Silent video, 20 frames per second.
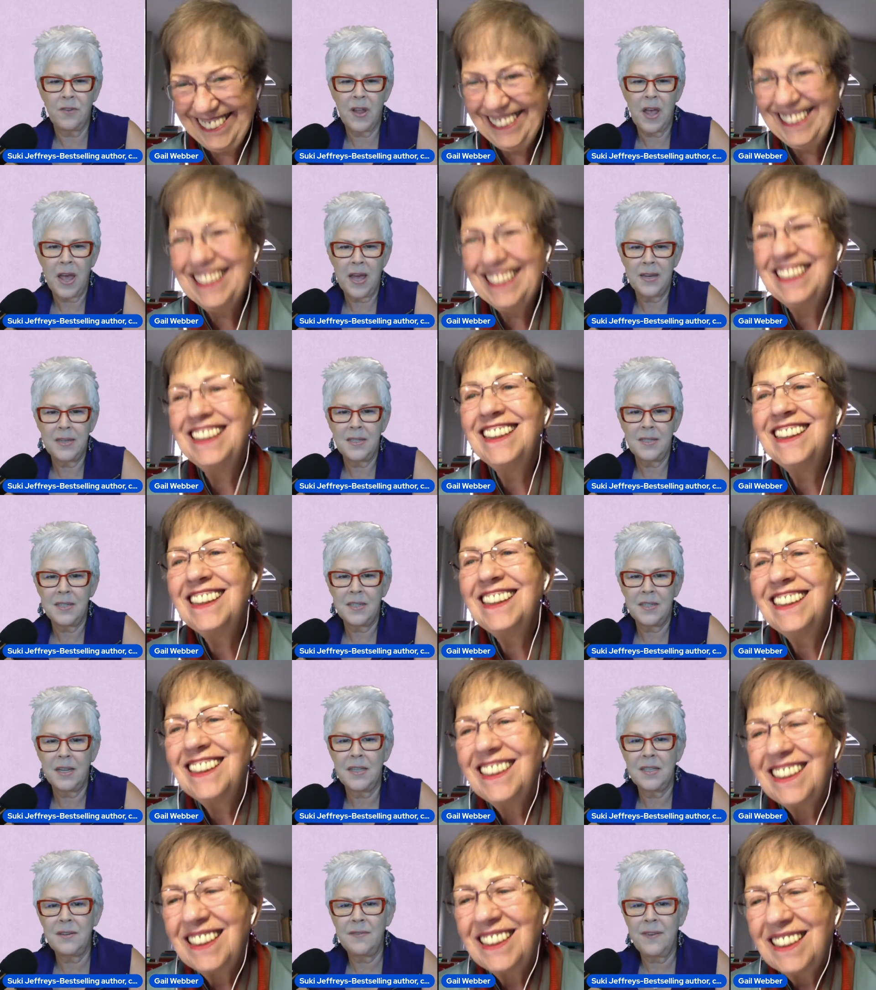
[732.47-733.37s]
Speaker 1: got
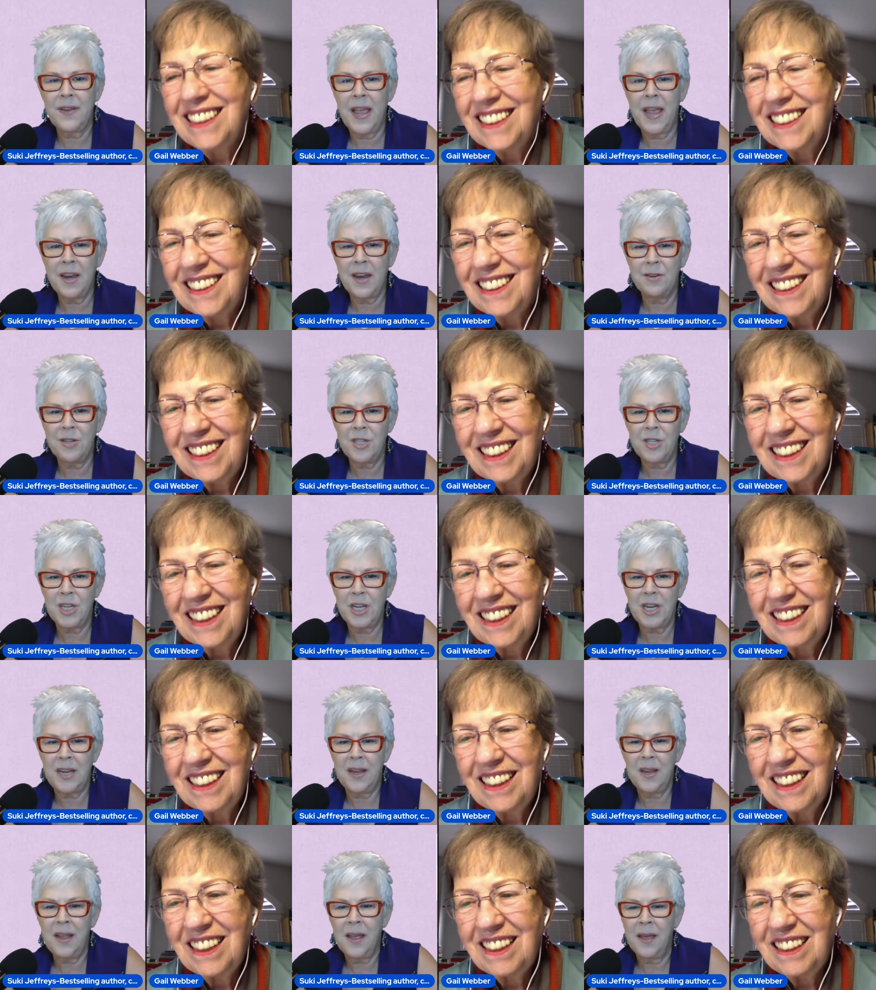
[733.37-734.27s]
tons of
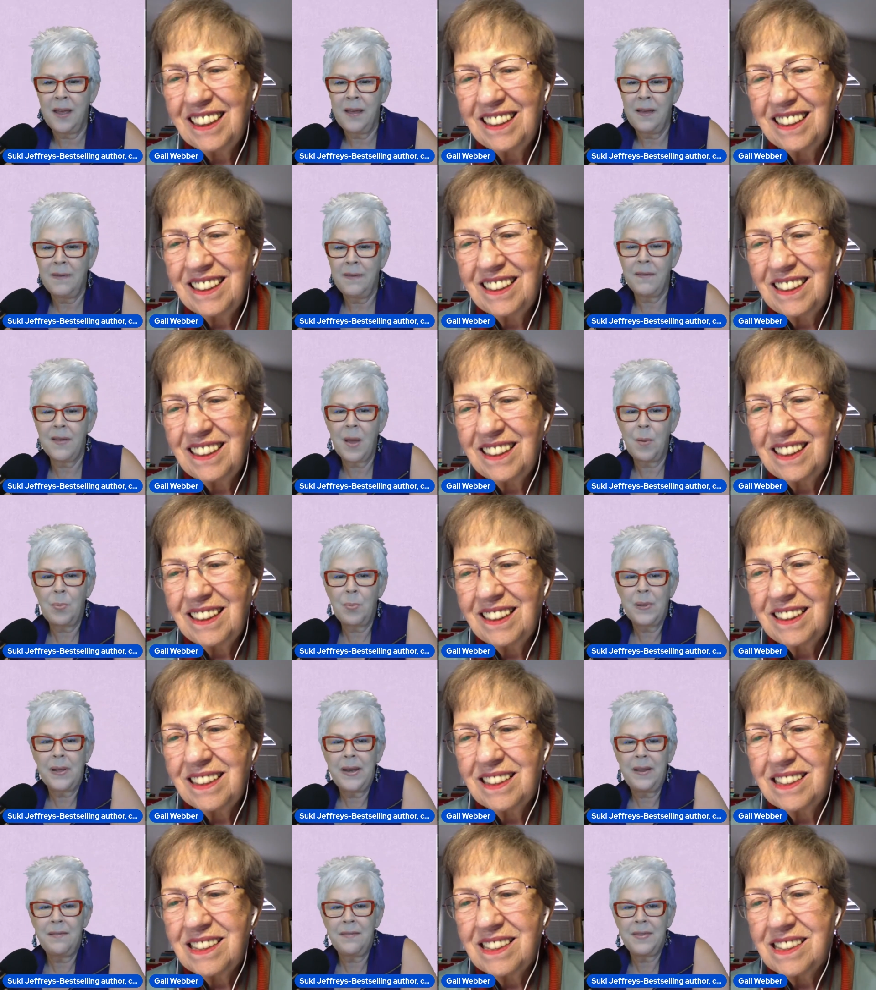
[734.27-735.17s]
energy. You've got
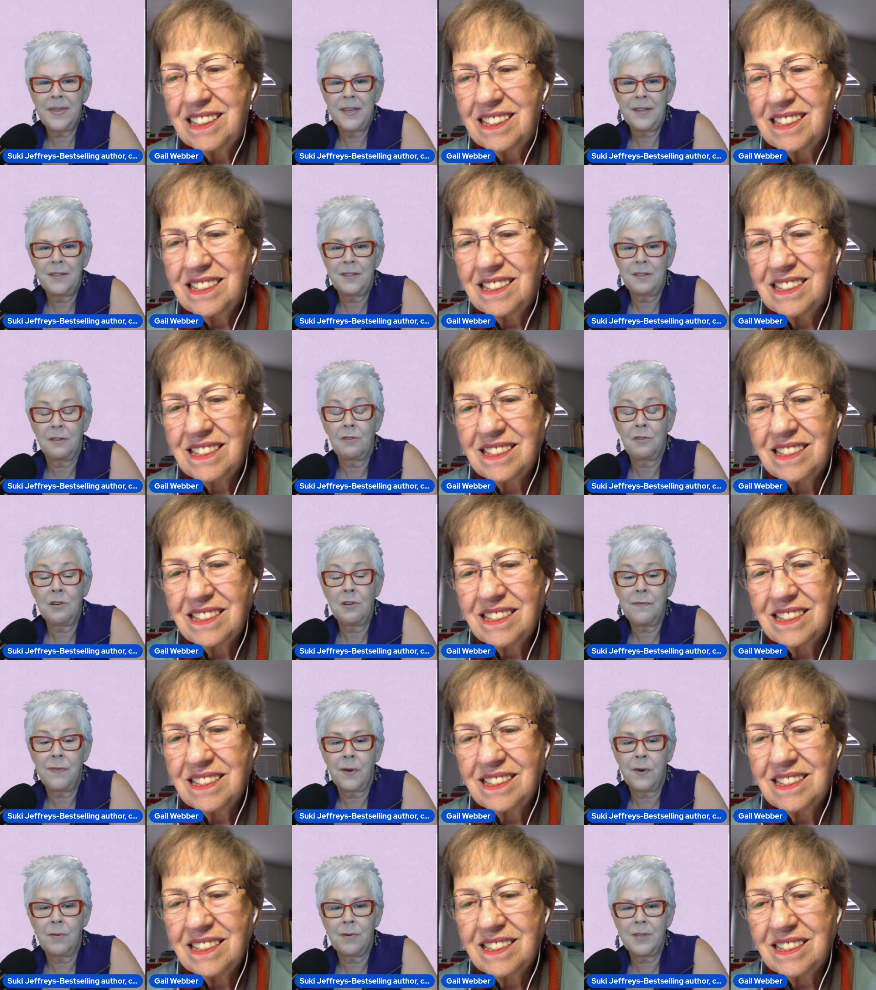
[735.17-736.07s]
plenty of things to look
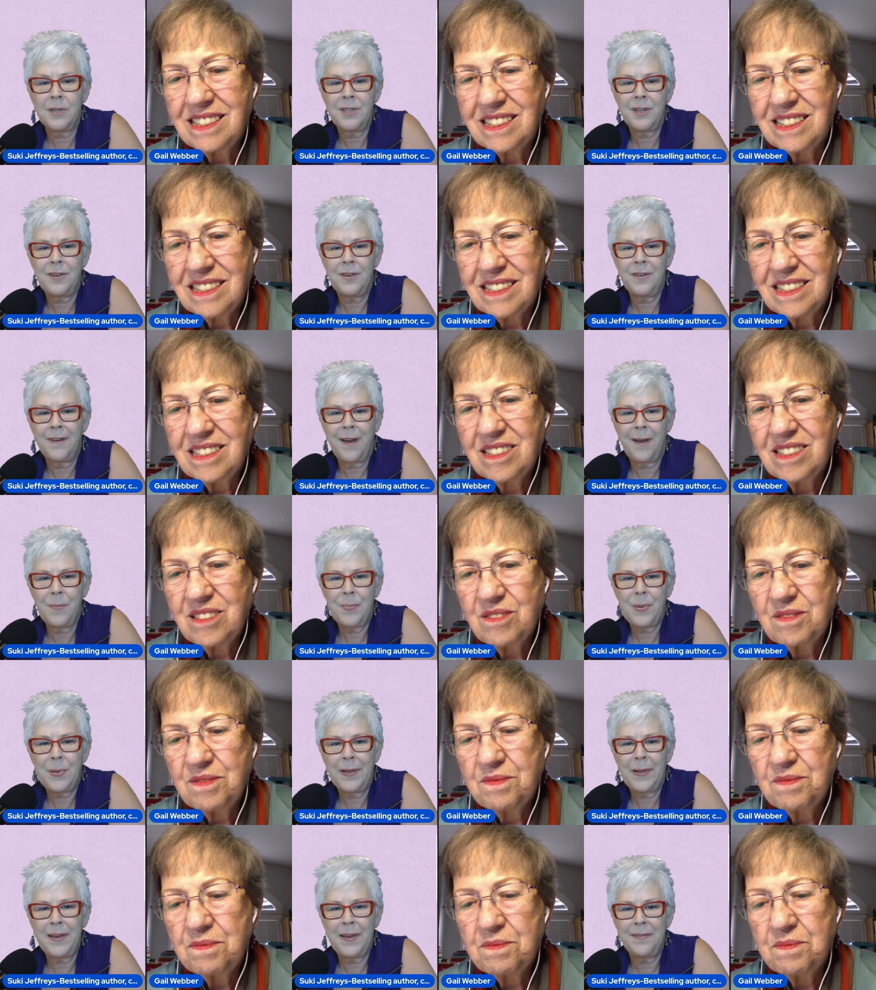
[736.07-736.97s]
forward to. You've got
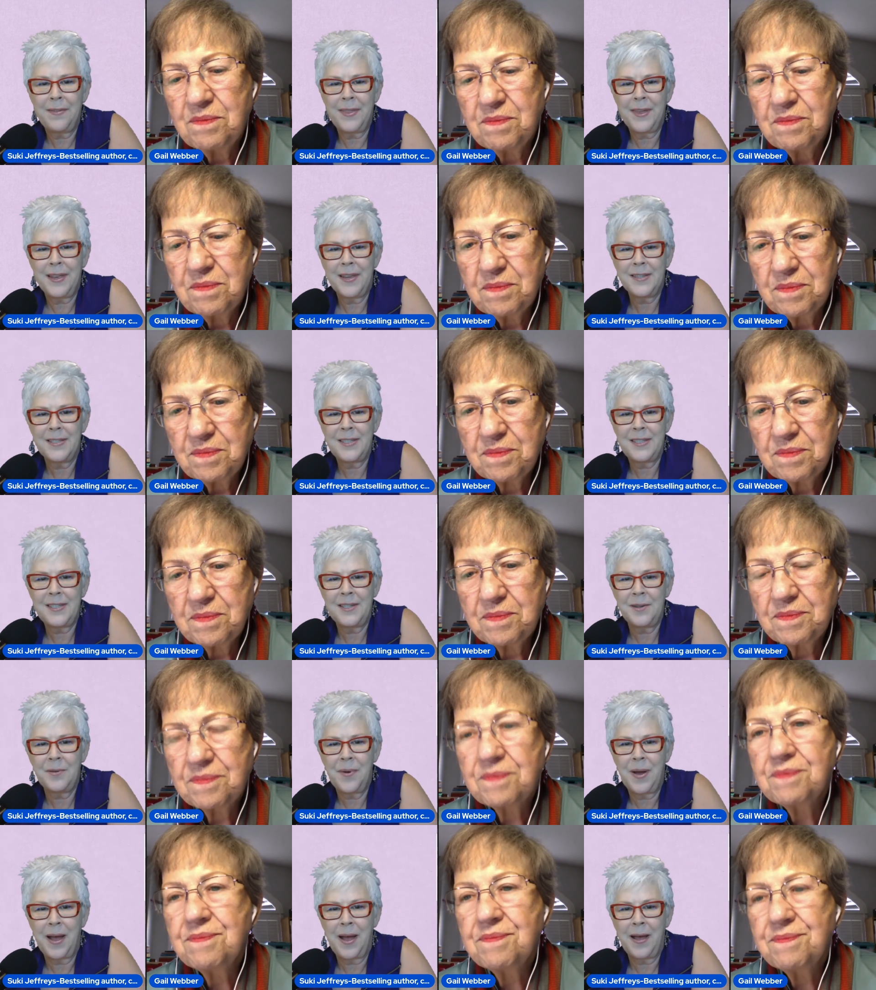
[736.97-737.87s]
plenty of things
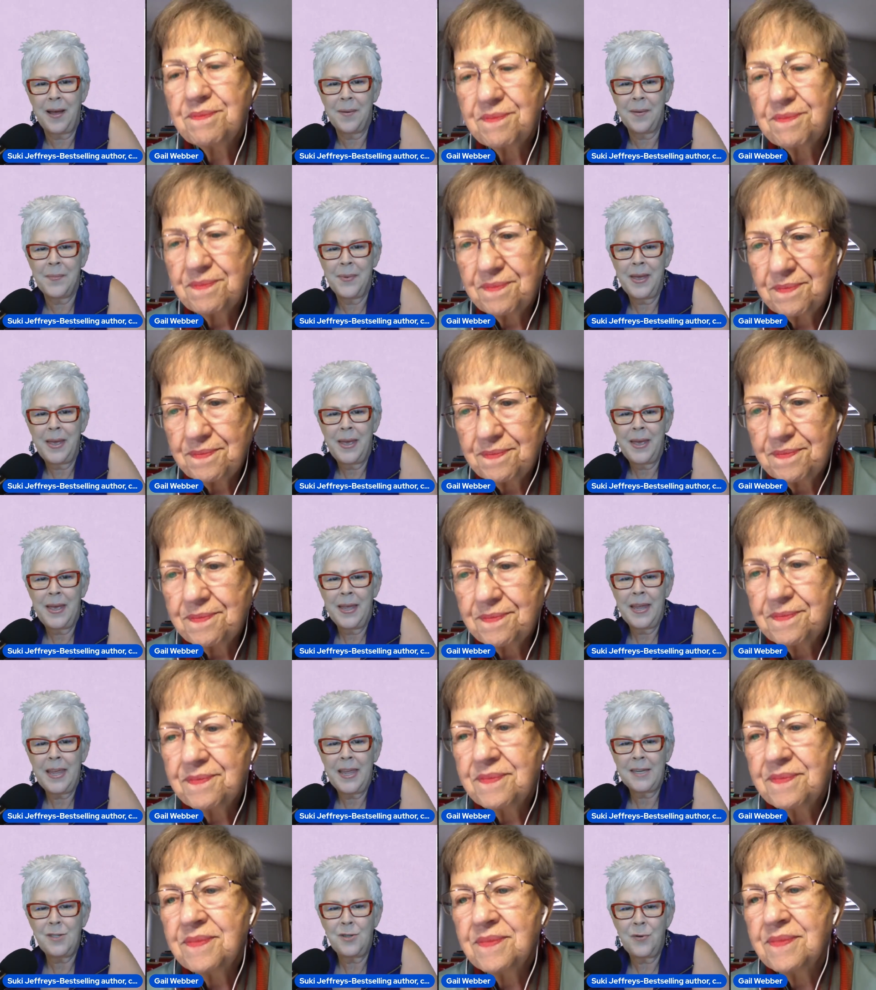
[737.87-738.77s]
to um,
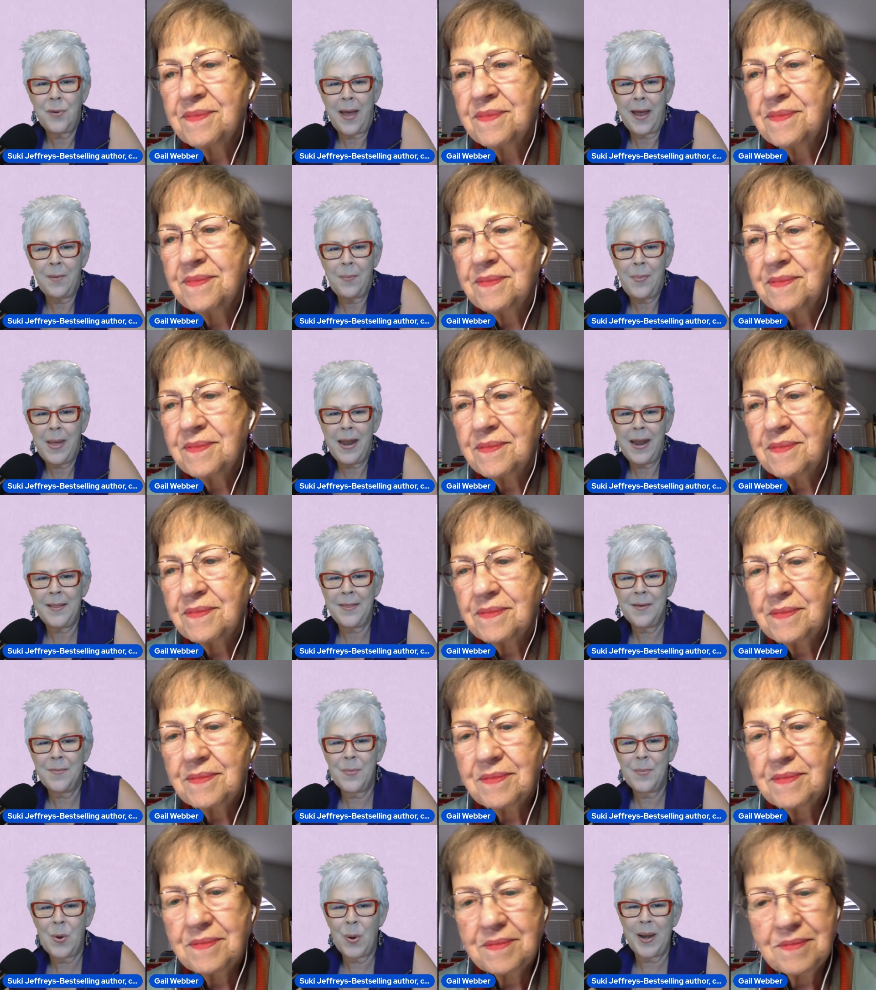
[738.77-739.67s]
get you out of bed
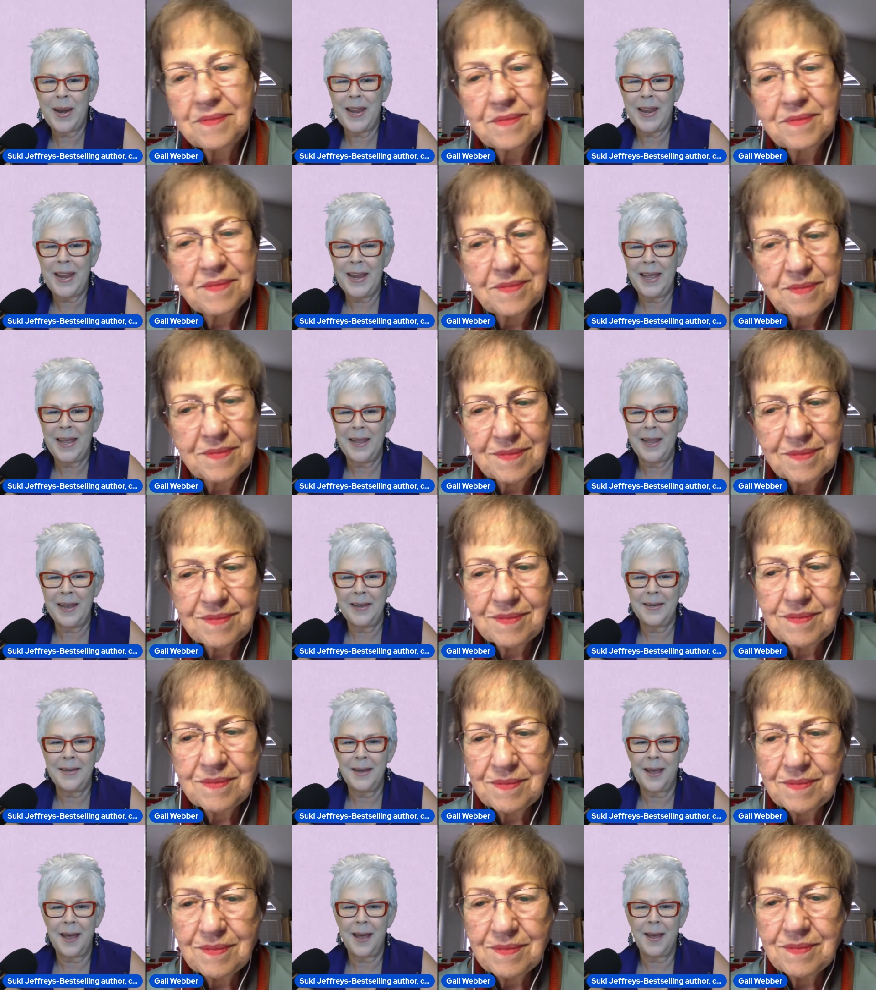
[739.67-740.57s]
in the morning.
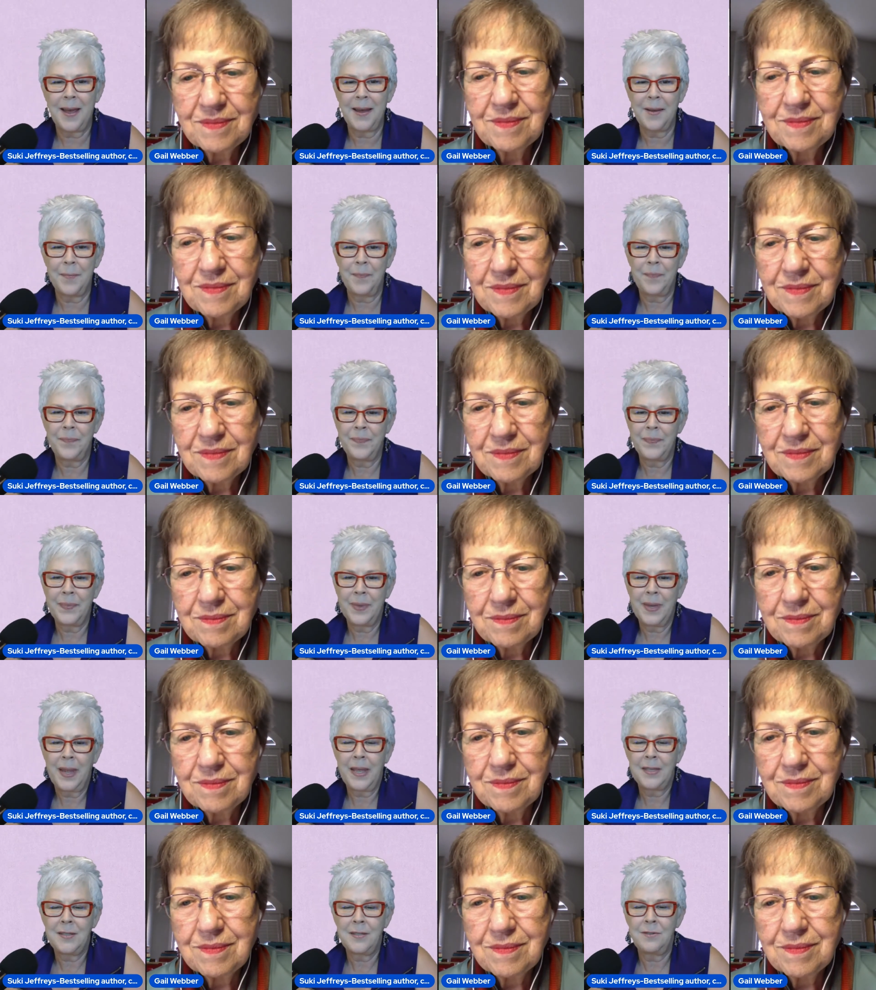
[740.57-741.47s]
And um,
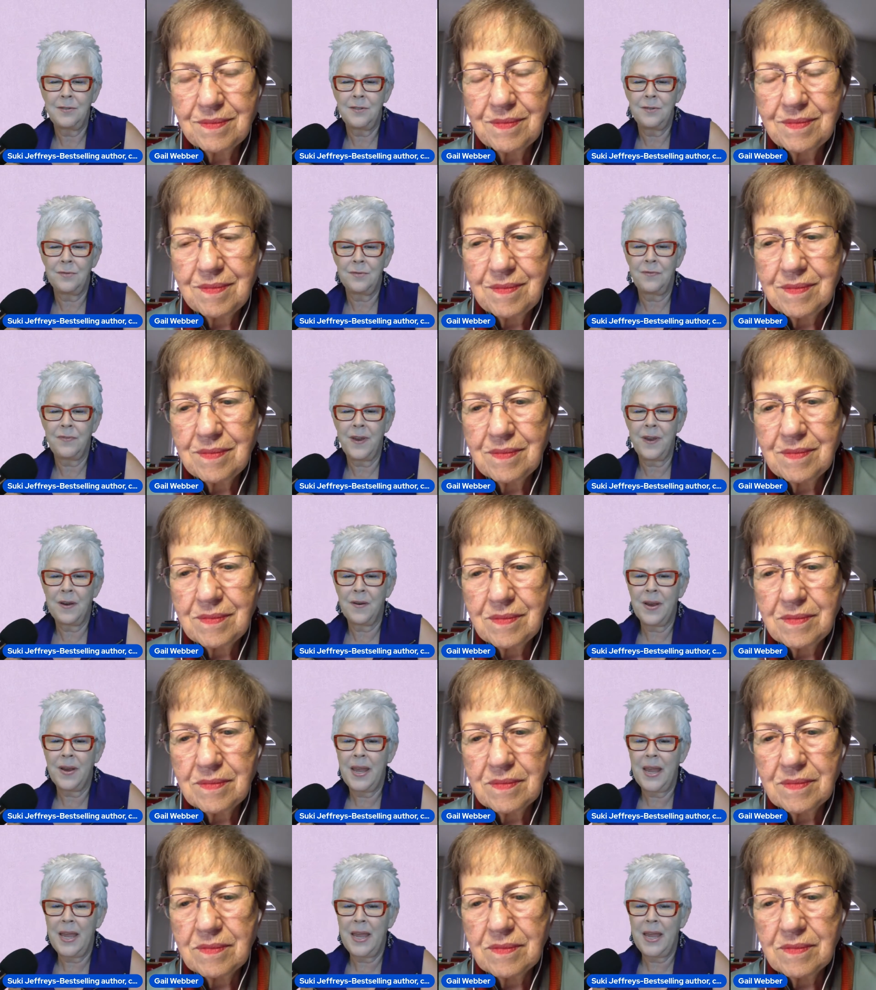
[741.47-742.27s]
it's very